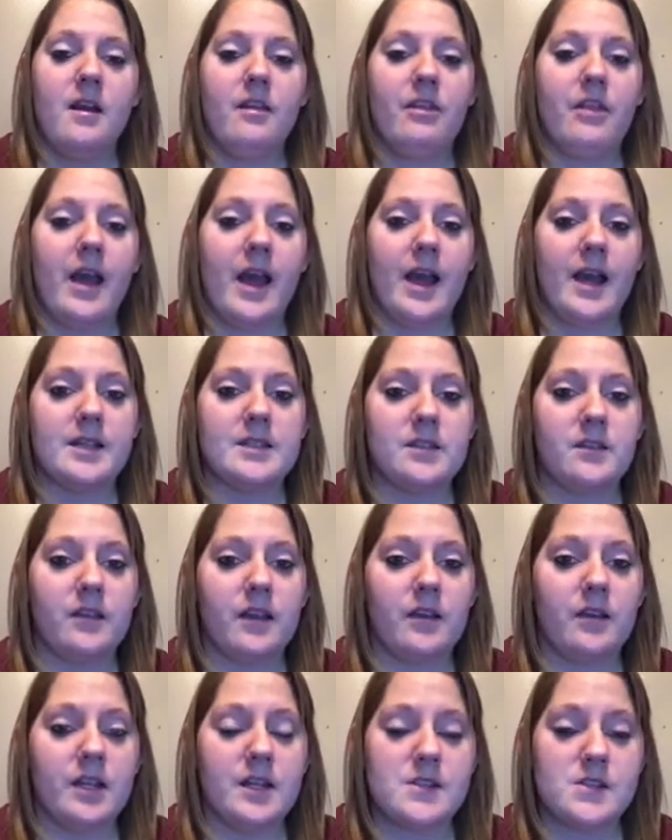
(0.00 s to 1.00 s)
that
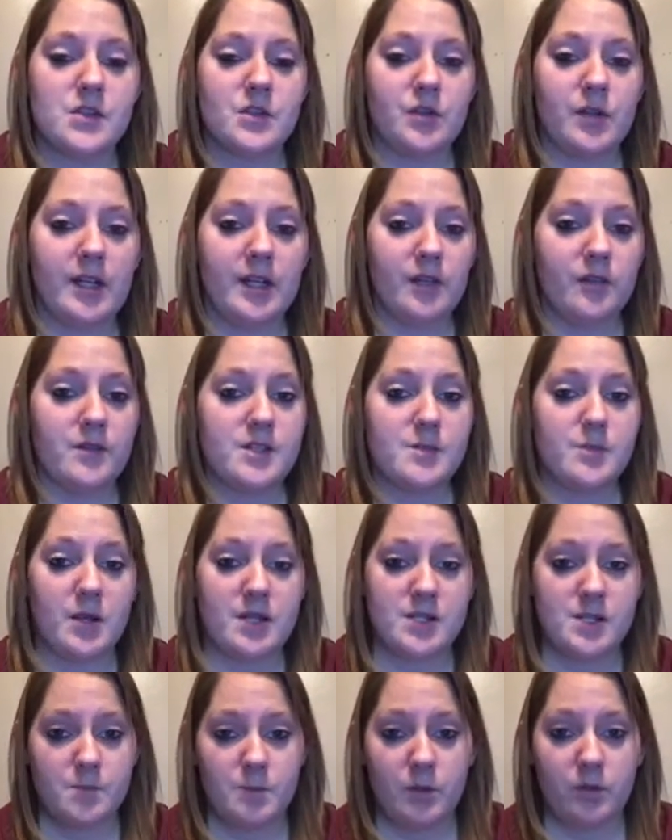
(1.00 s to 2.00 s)
there is a greater
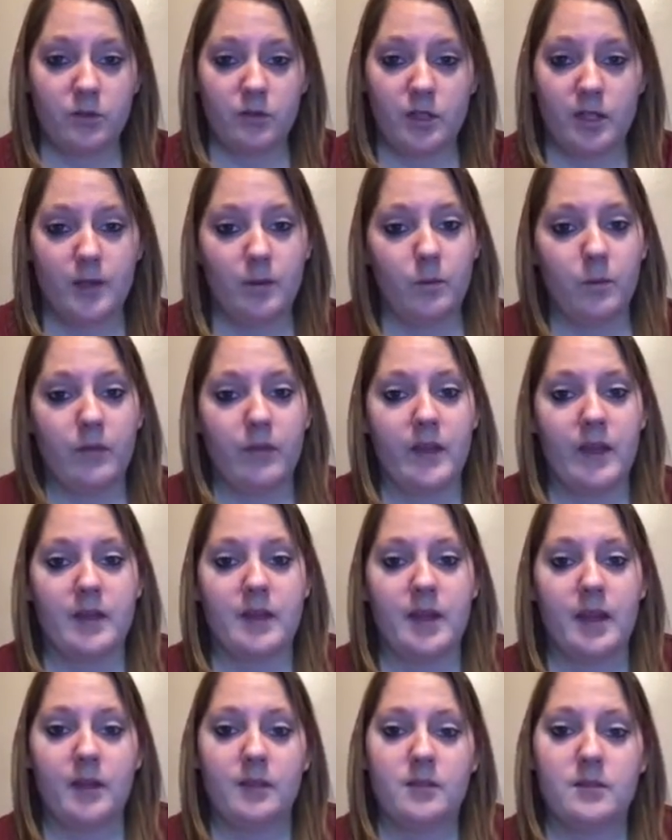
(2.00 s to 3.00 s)
responsibility when they
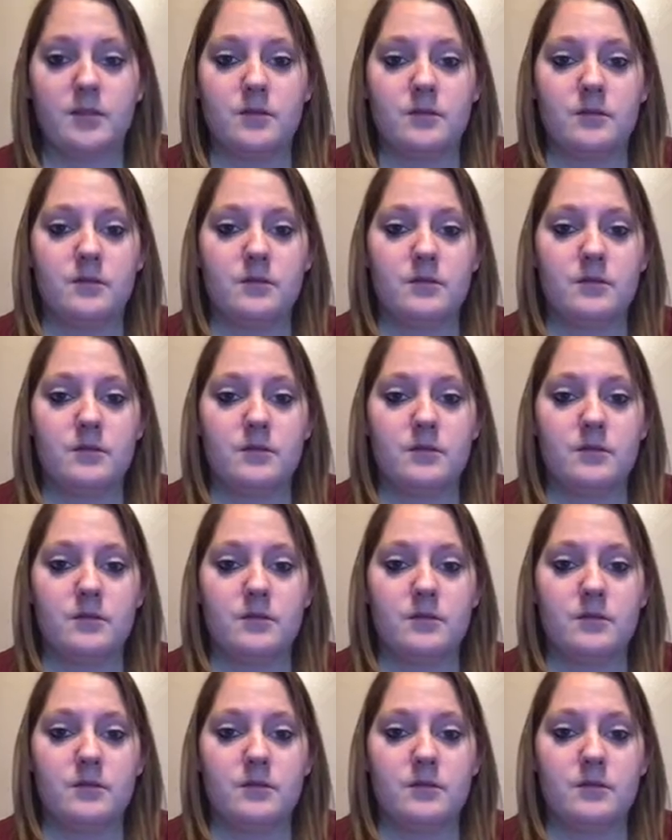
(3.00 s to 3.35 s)
get